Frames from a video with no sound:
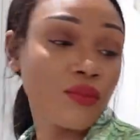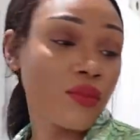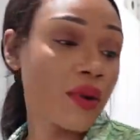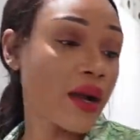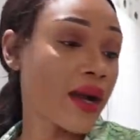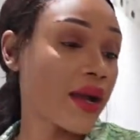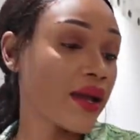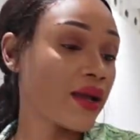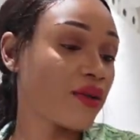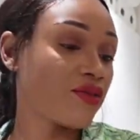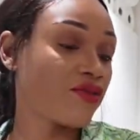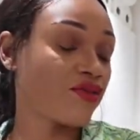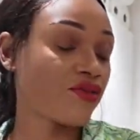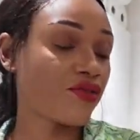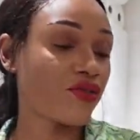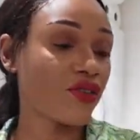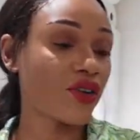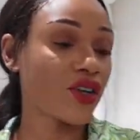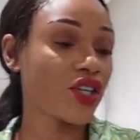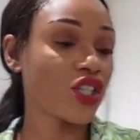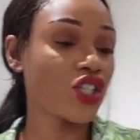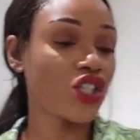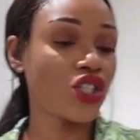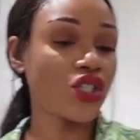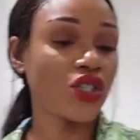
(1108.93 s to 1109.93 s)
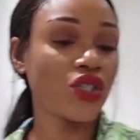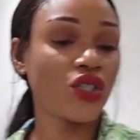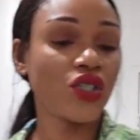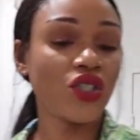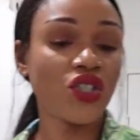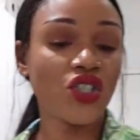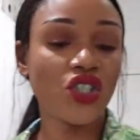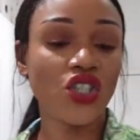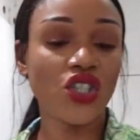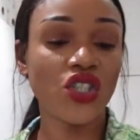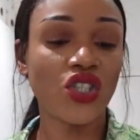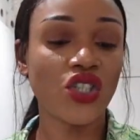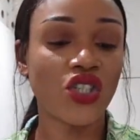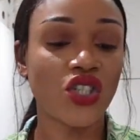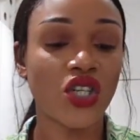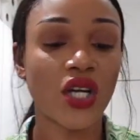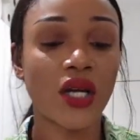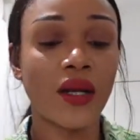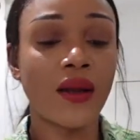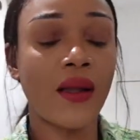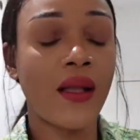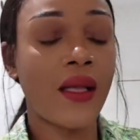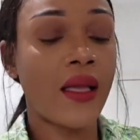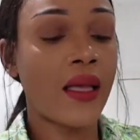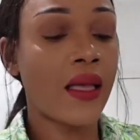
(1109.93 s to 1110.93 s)
buy fresh ginger,
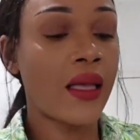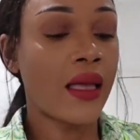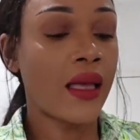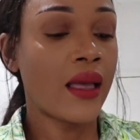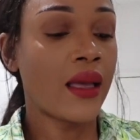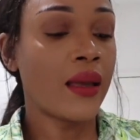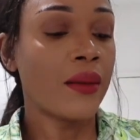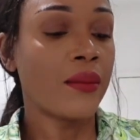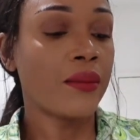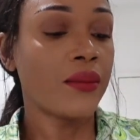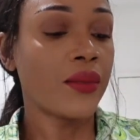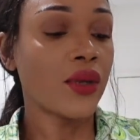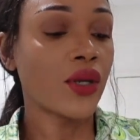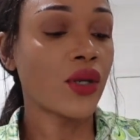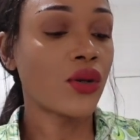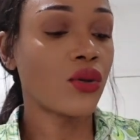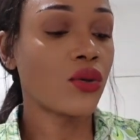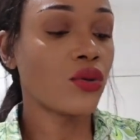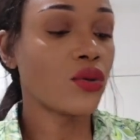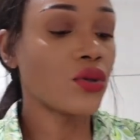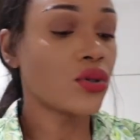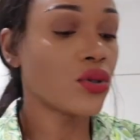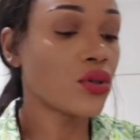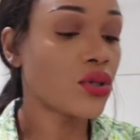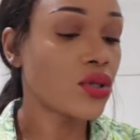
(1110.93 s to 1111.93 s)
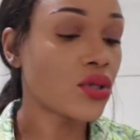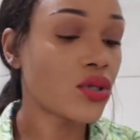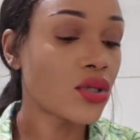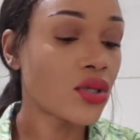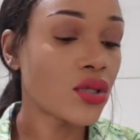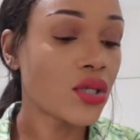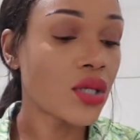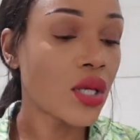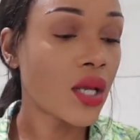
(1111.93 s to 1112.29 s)
because